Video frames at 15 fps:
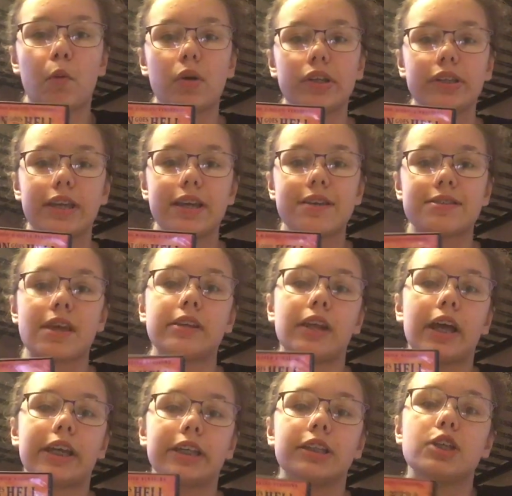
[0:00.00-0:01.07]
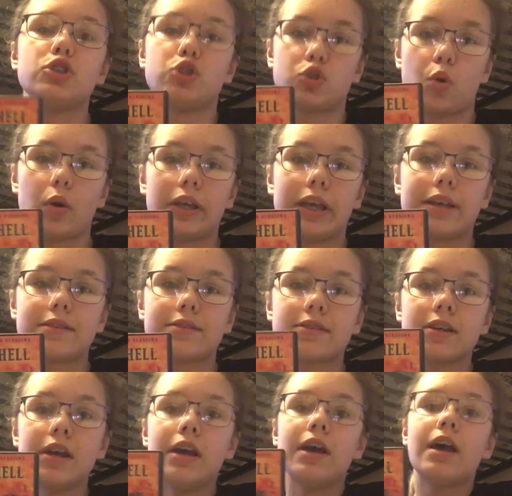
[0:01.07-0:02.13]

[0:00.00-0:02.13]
what it is, and I can enjoy it,